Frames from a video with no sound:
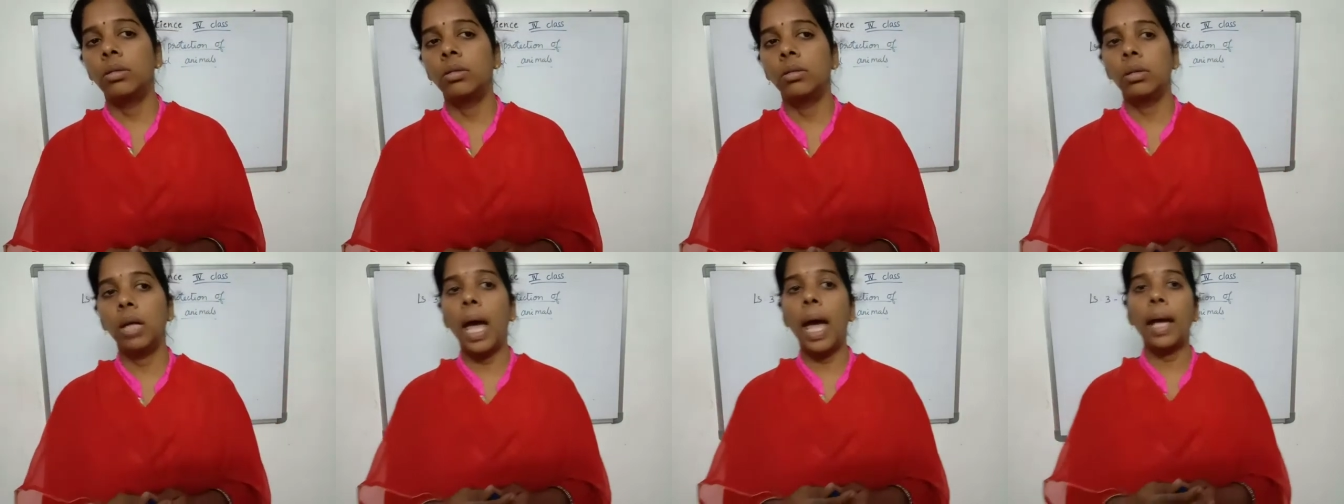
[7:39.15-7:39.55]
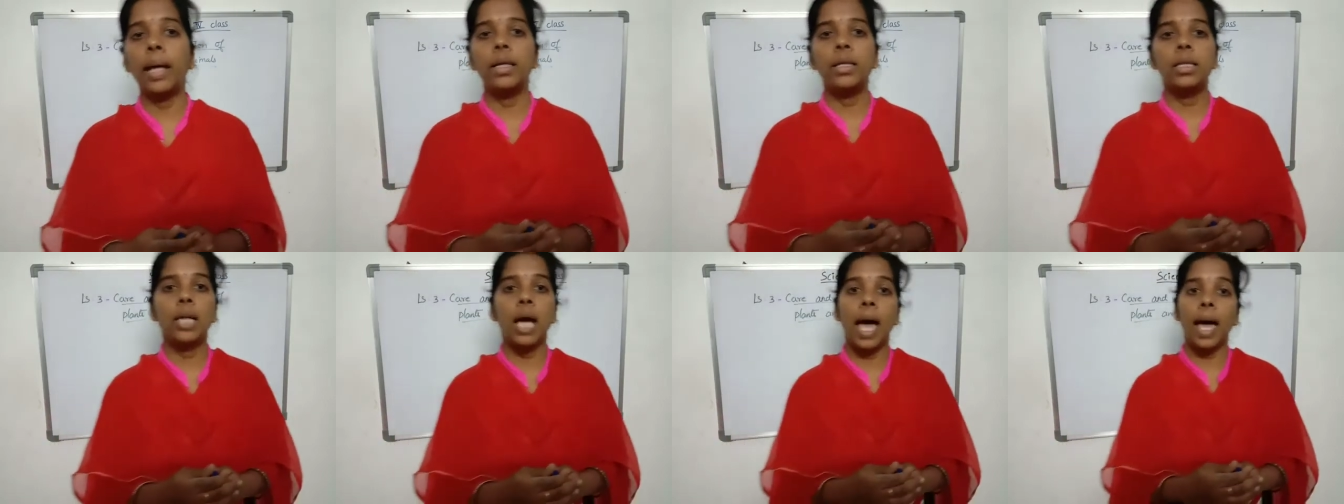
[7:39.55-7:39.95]

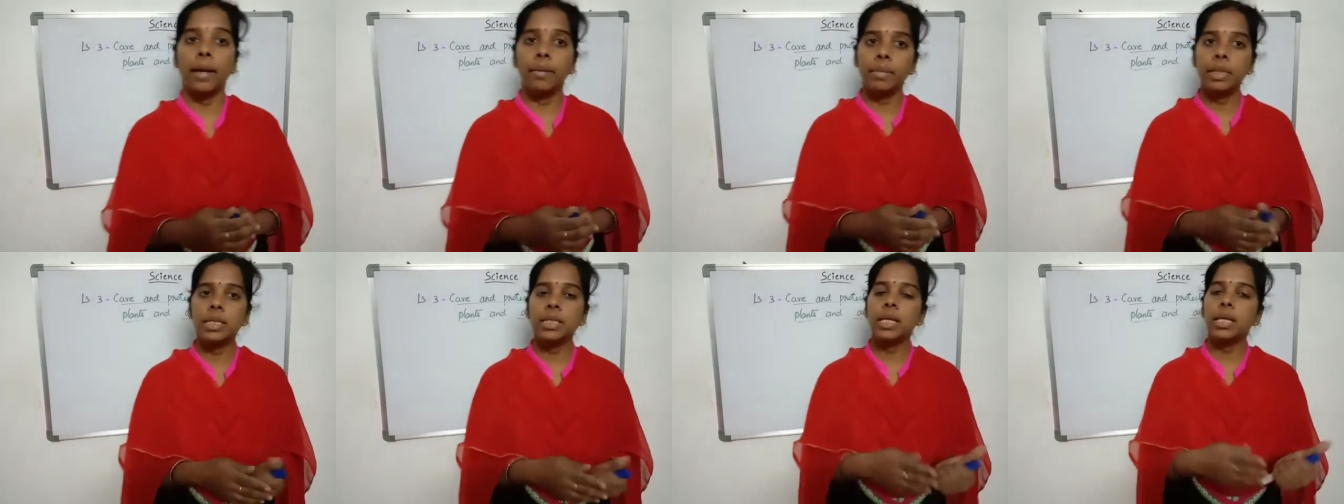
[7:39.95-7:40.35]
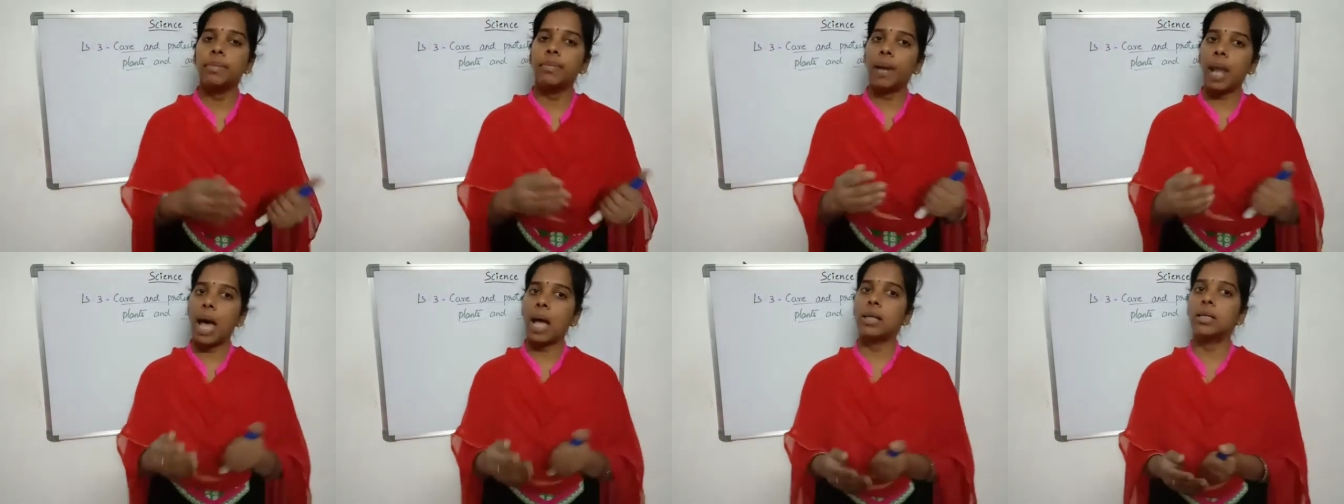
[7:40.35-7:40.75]
And animals and
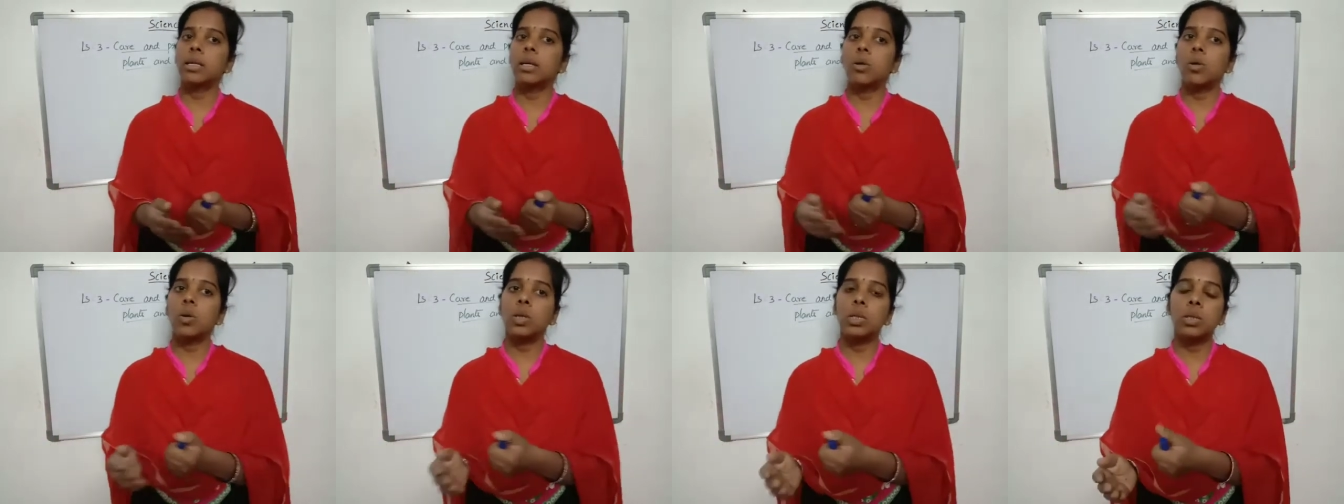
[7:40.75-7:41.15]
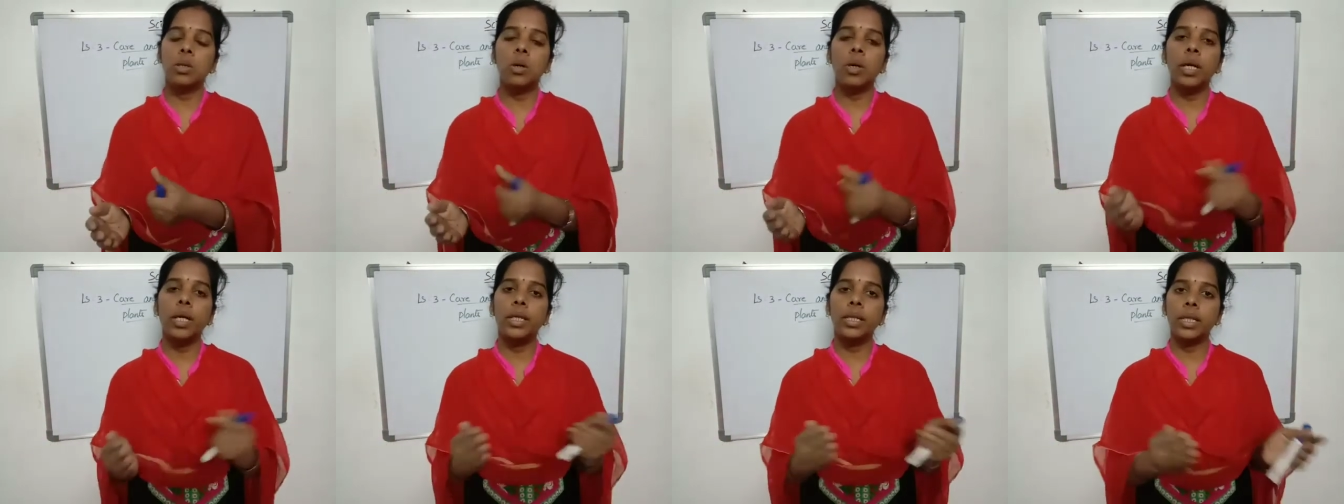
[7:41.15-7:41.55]
plants are also
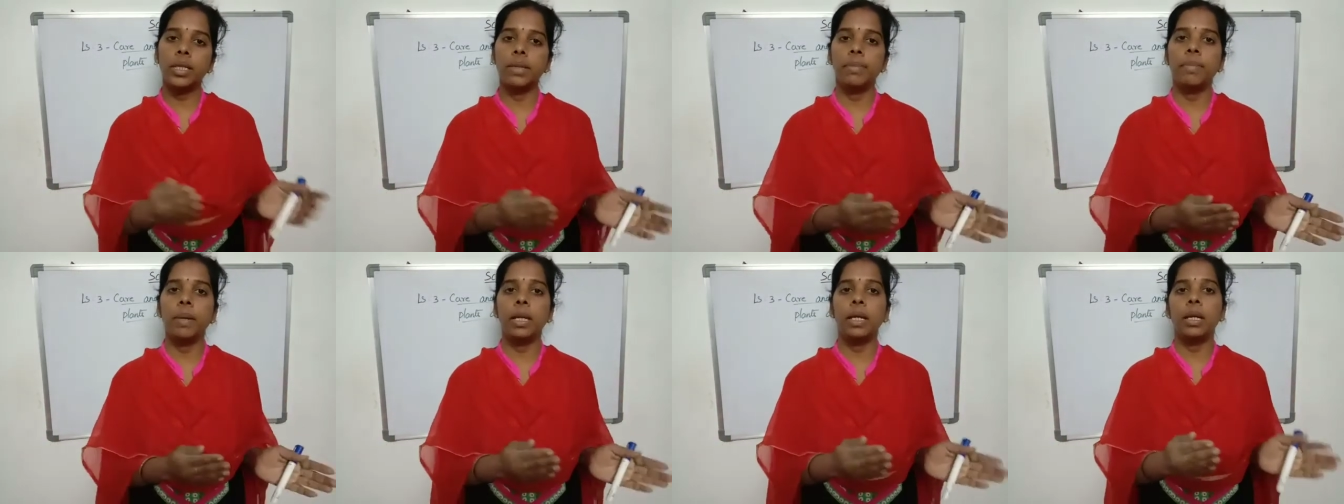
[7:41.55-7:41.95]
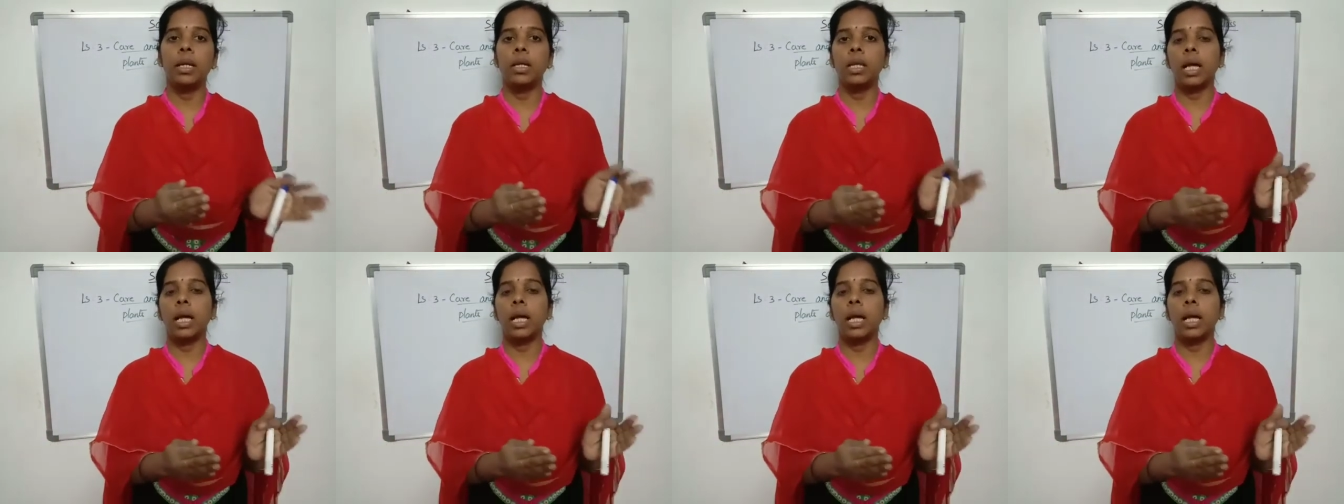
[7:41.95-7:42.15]
interdependent.